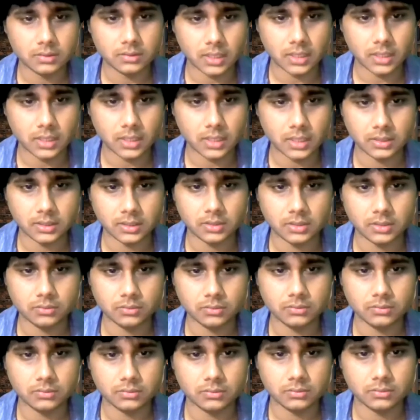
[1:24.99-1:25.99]
knight
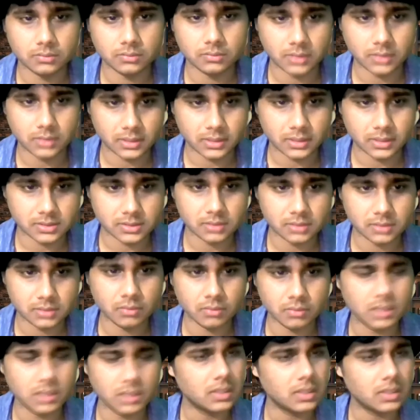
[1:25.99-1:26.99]
e2, knight
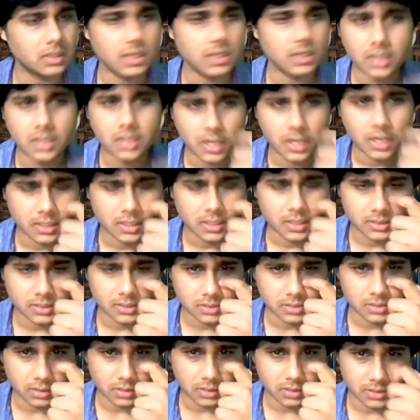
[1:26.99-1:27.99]
c1, and it
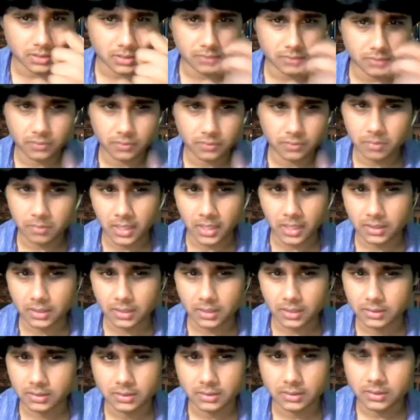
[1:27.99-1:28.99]
is not easy for
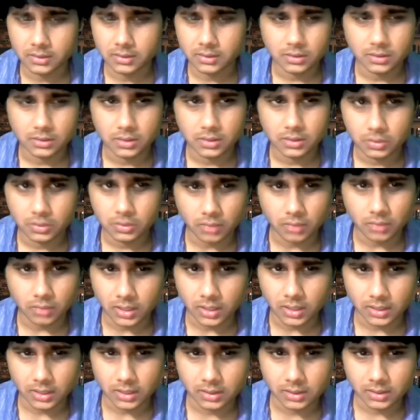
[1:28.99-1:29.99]
black to
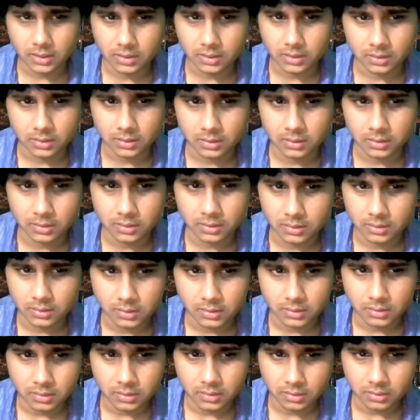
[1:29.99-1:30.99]
attack
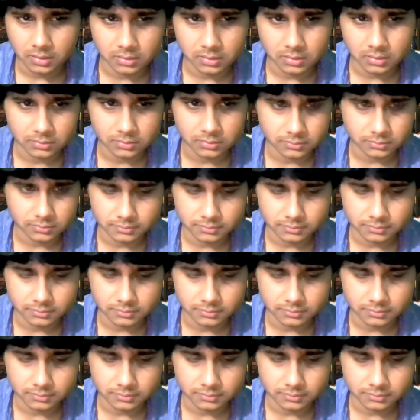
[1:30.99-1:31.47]
on